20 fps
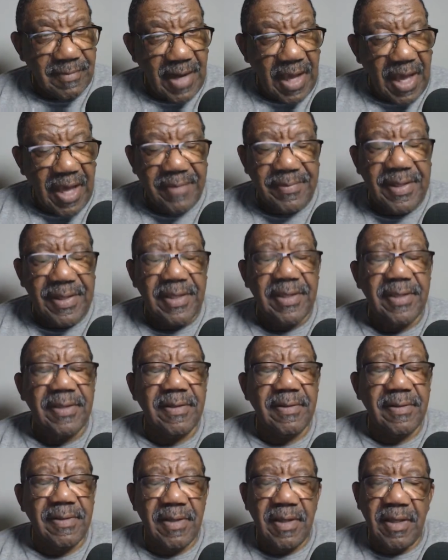I
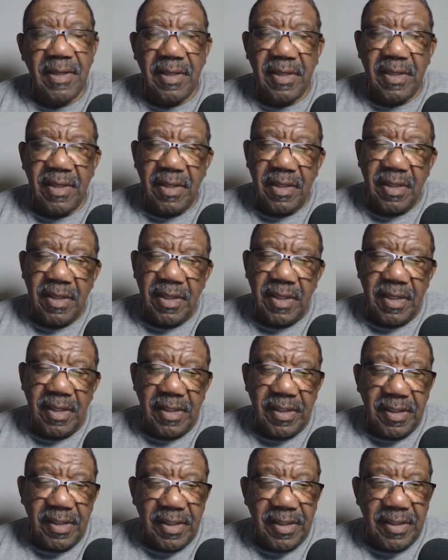mean,
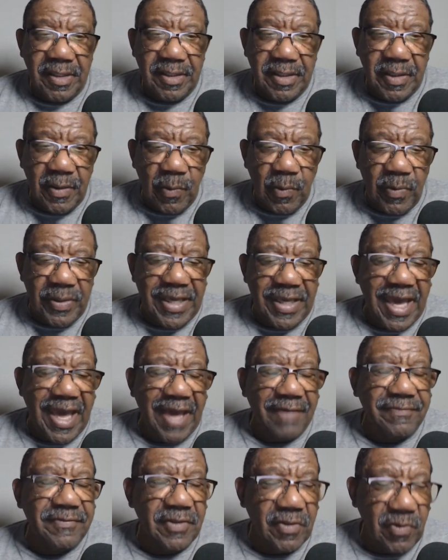we
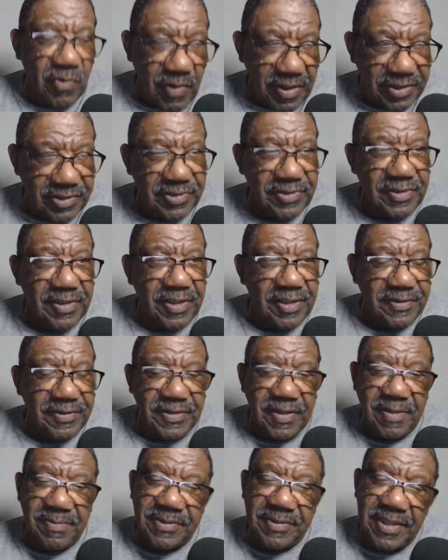have to question it
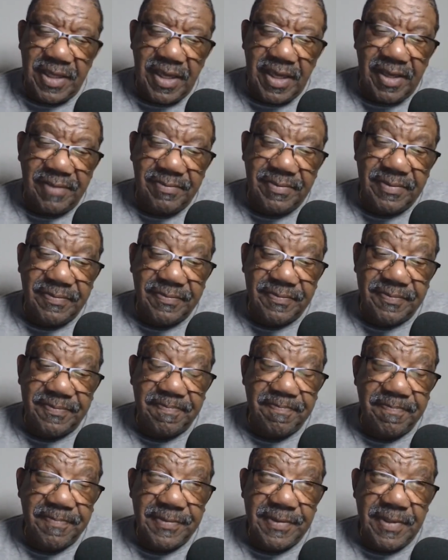sometime.
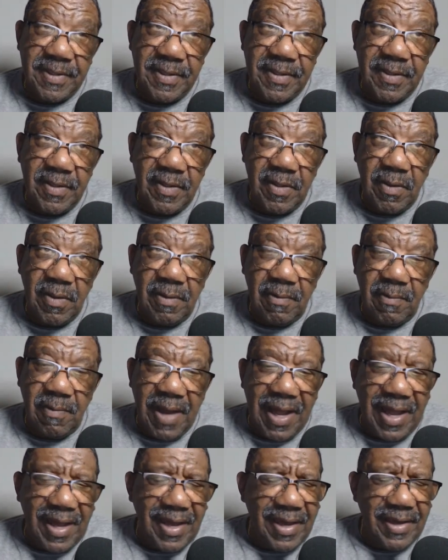
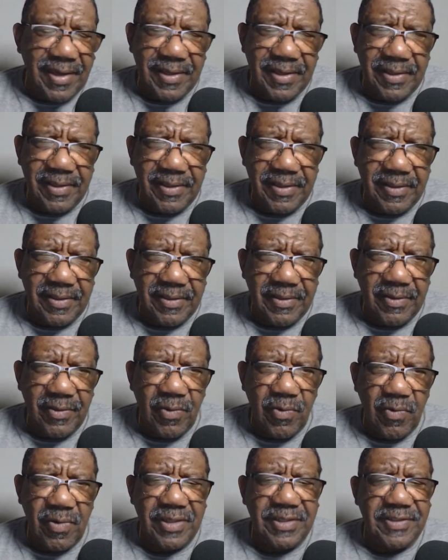Why?
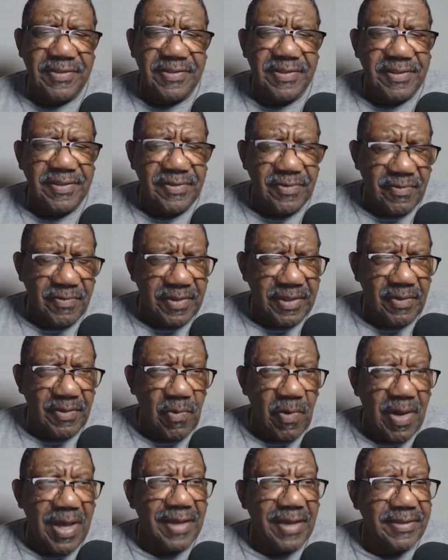What is he doing?
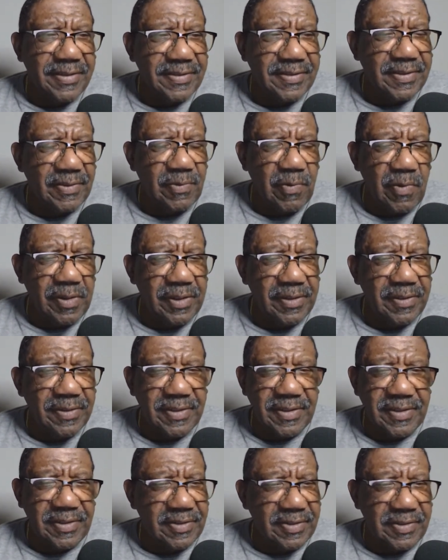Why does he want
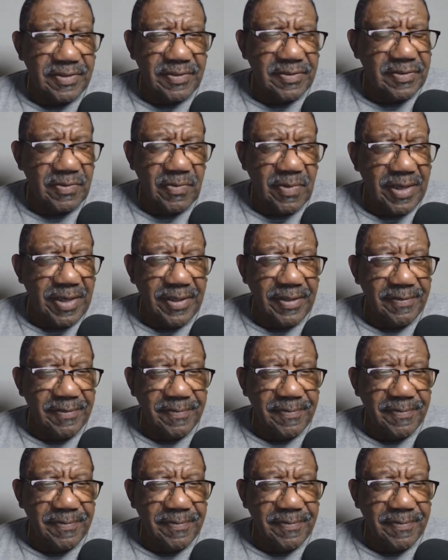this way?